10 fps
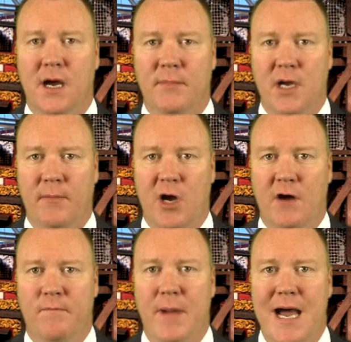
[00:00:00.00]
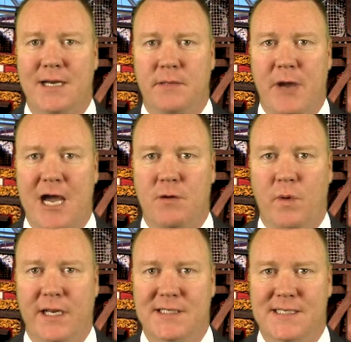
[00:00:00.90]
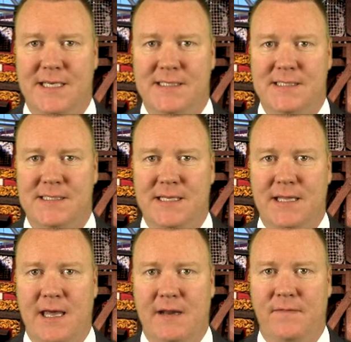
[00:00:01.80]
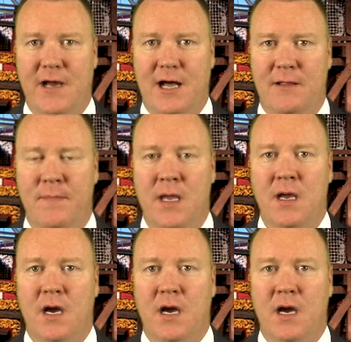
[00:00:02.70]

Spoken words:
I'm coming off back-to-back winning seasons in the NFL.